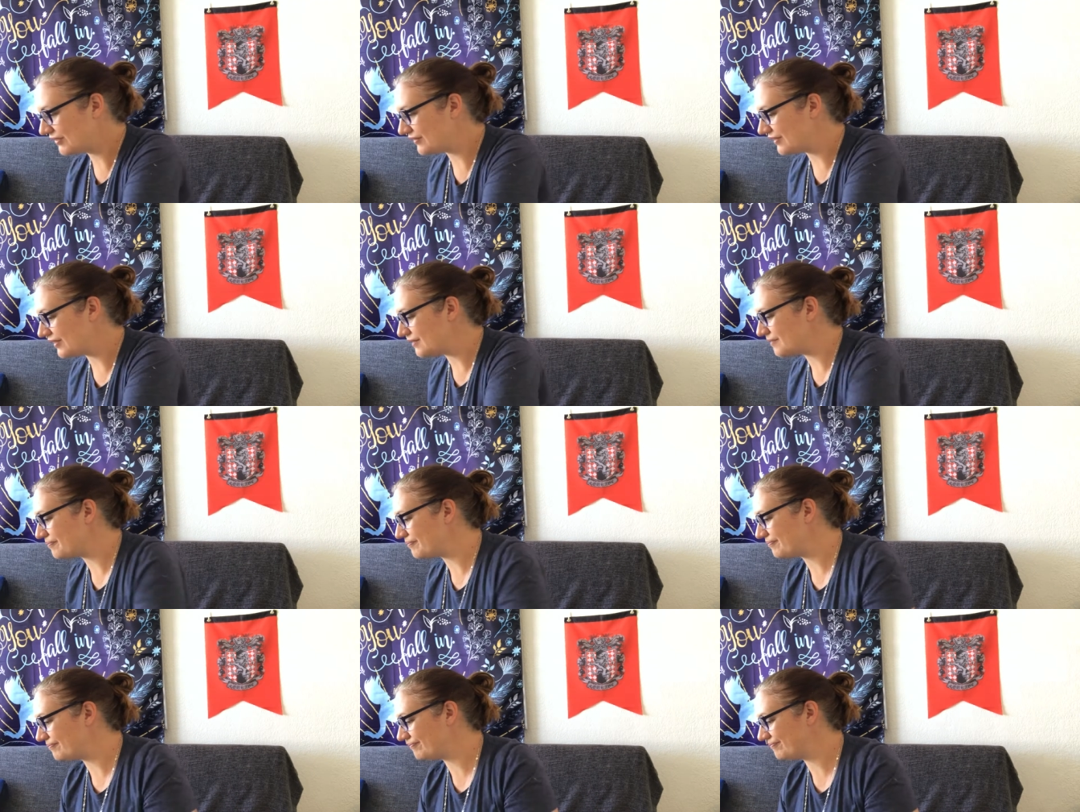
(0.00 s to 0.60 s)
Okay.
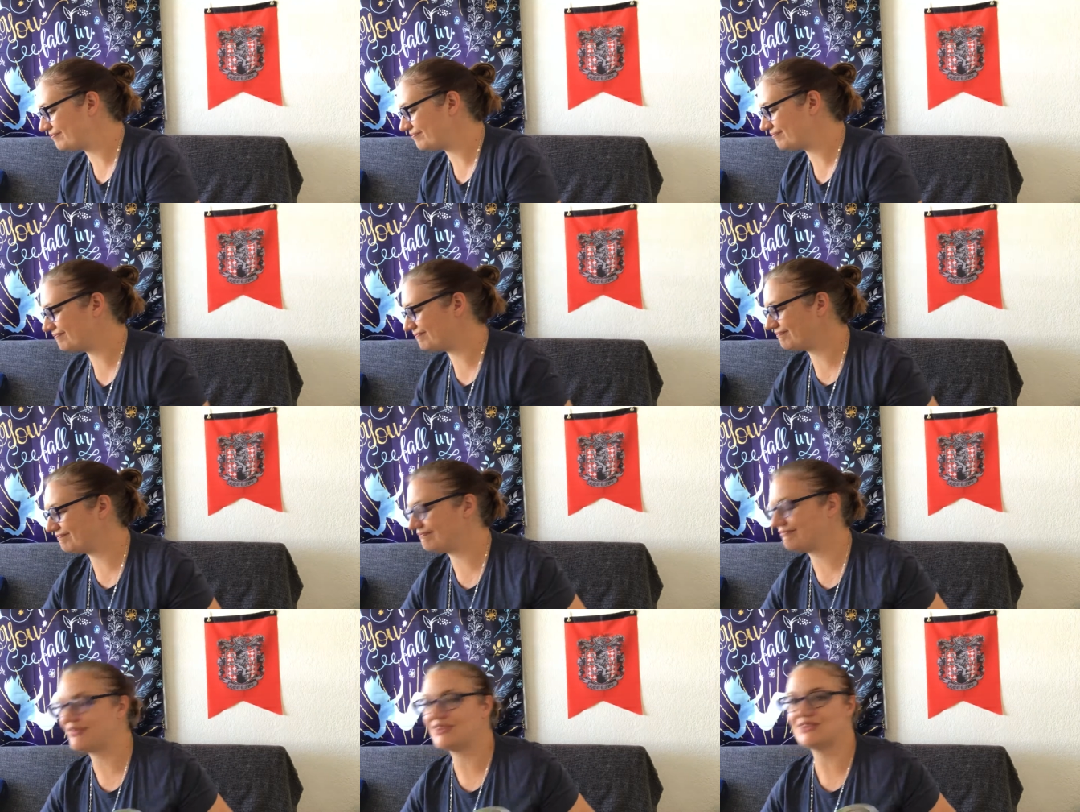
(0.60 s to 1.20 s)

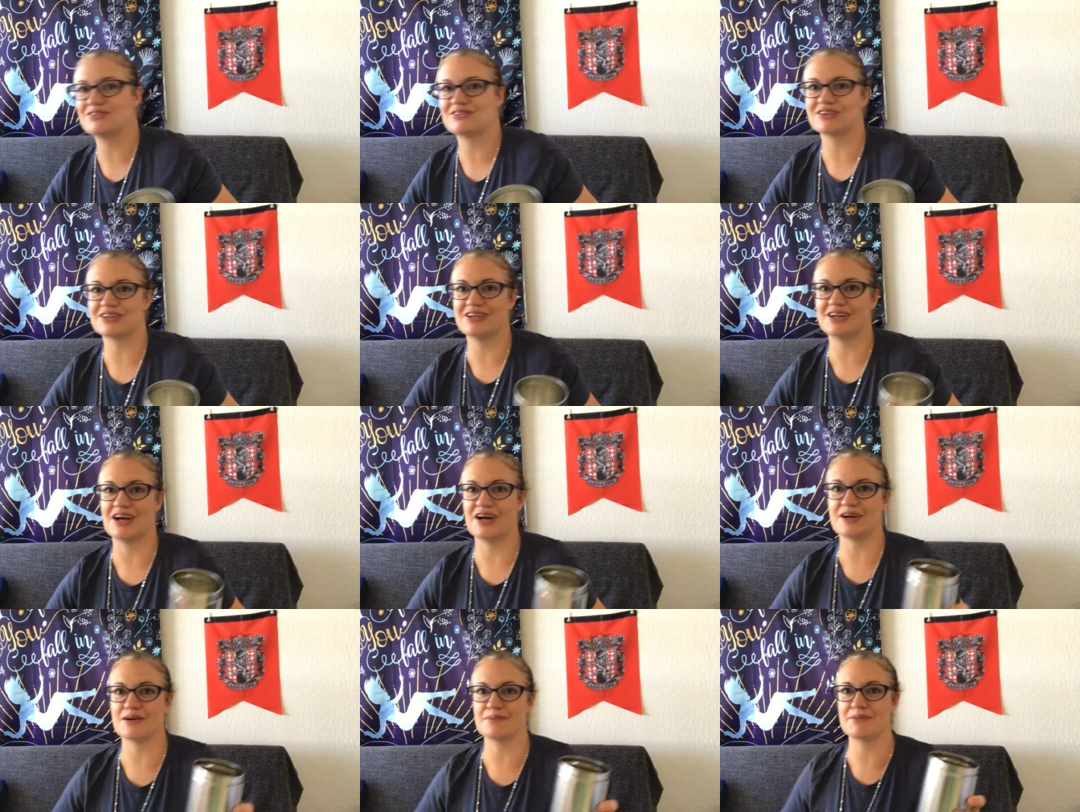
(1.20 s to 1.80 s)
Sorry
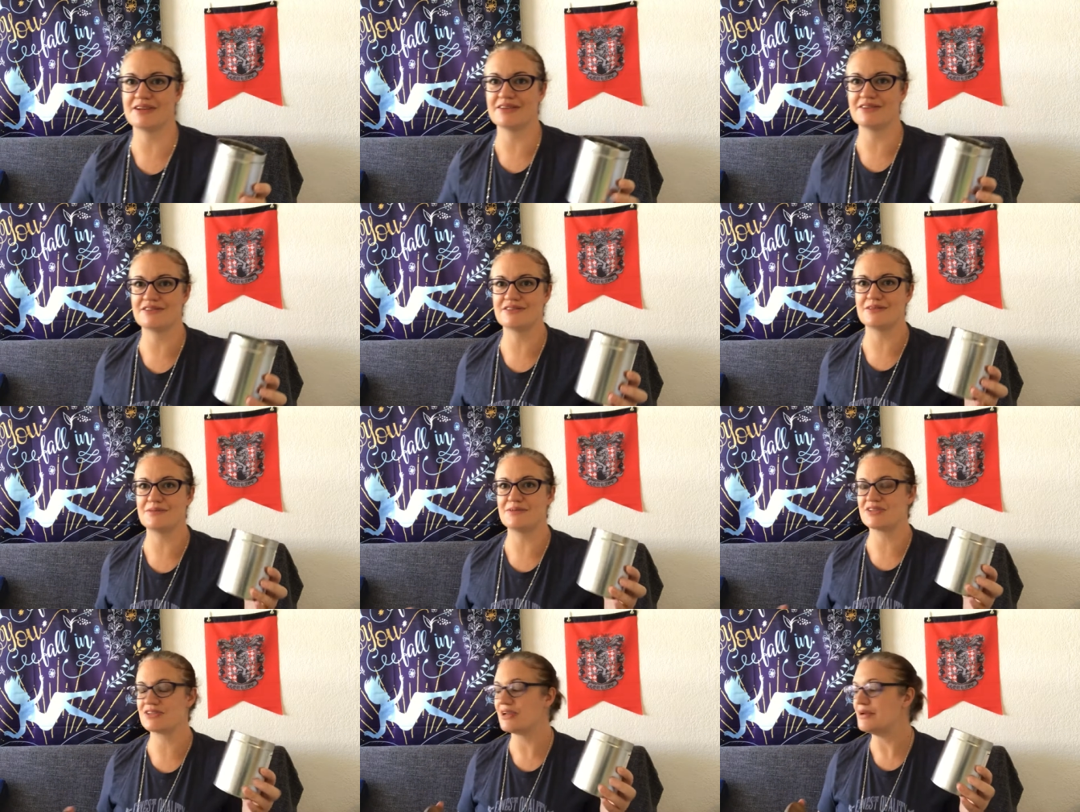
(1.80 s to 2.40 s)
to harp on this
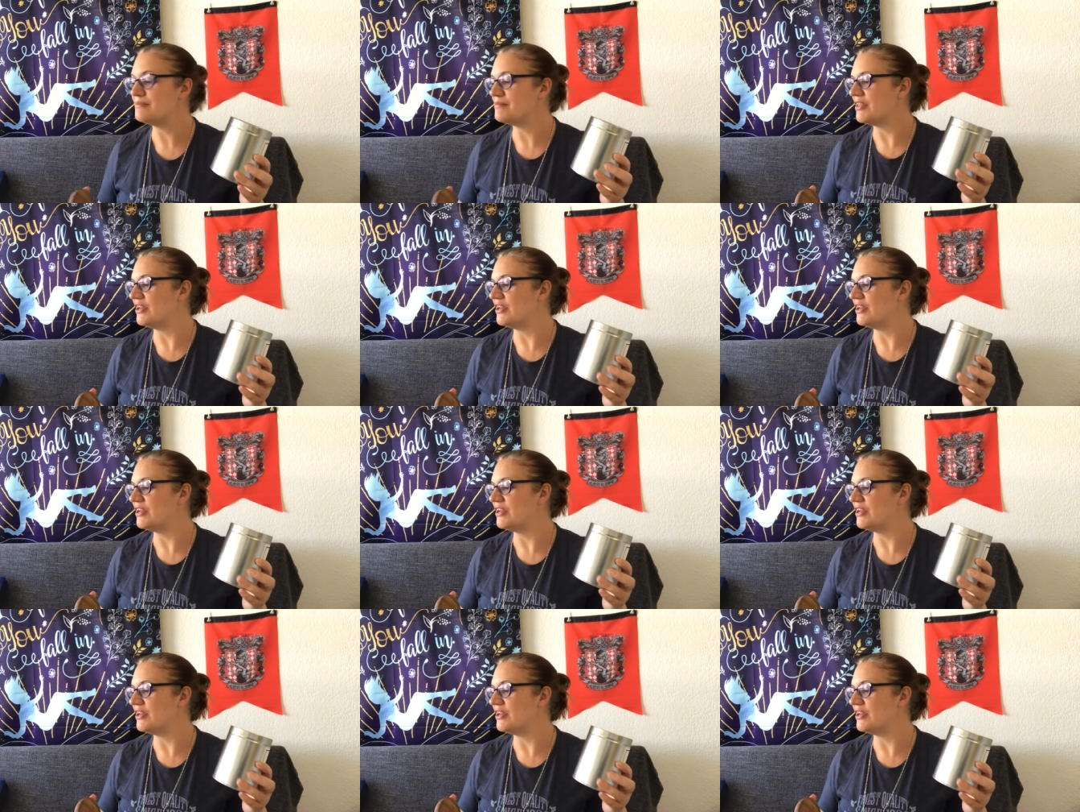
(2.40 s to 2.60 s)
so much.